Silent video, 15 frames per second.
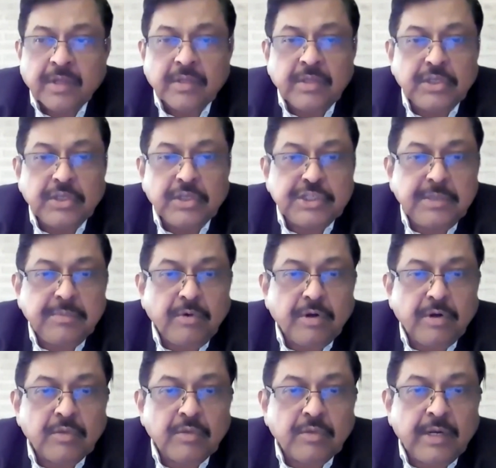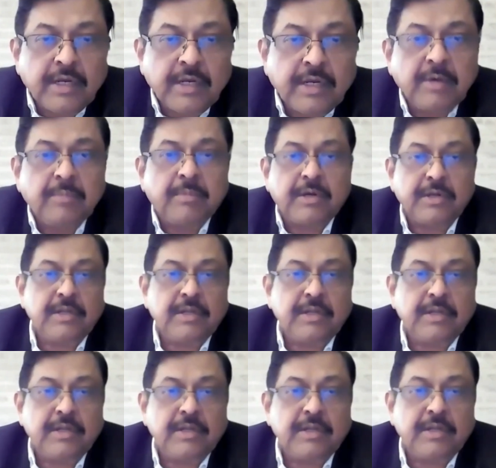this cheap or the vulnerable
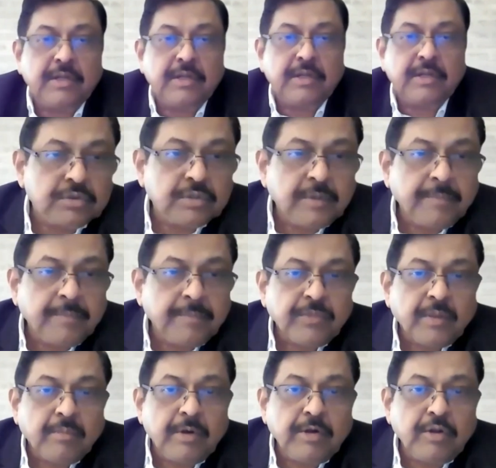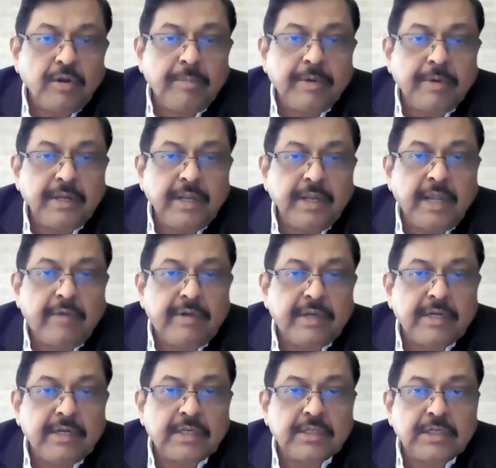materials are introduced. But you are bringing
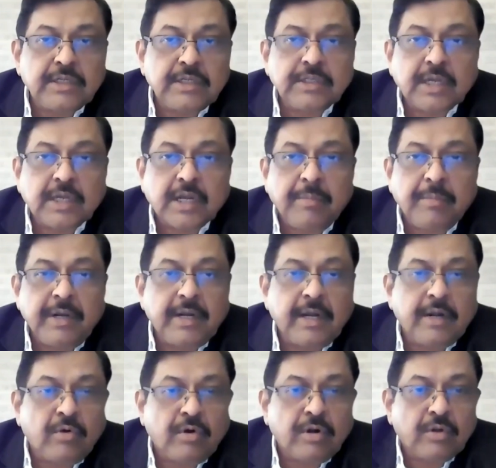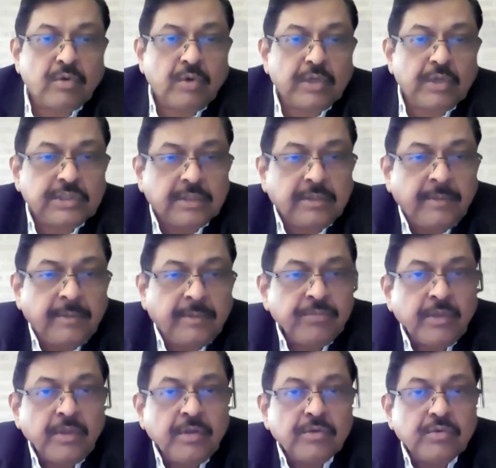awareness. It is a comment and not a question.
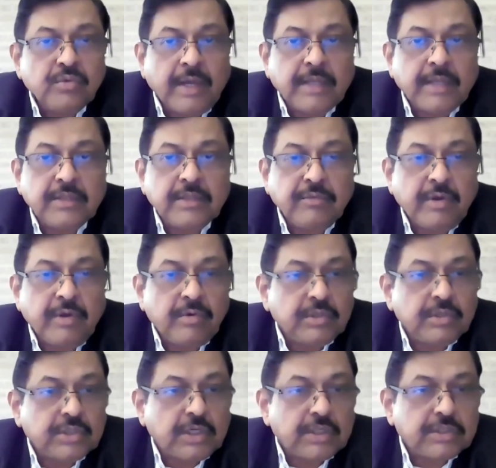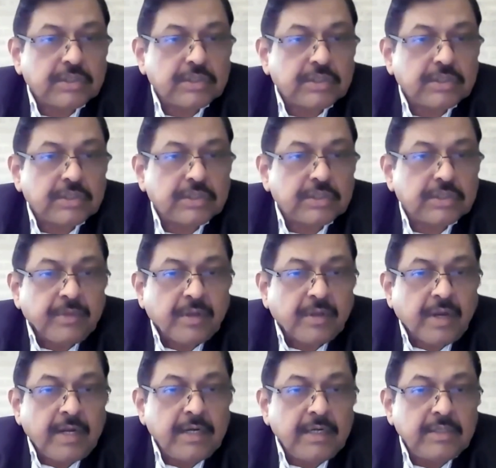So I think we have discussed it.
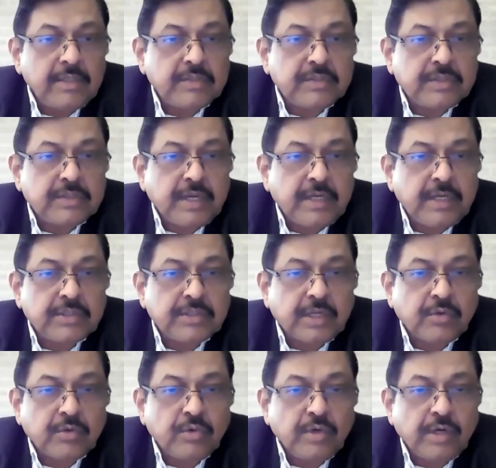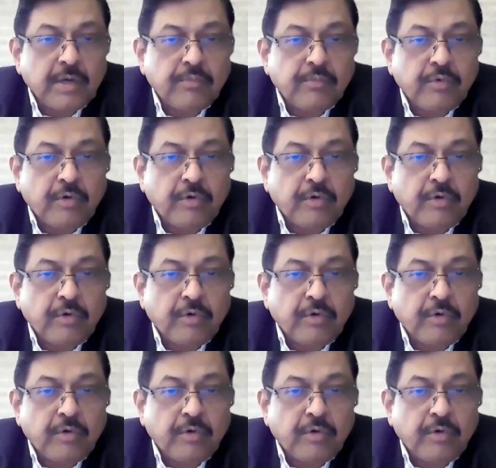Kindly say circular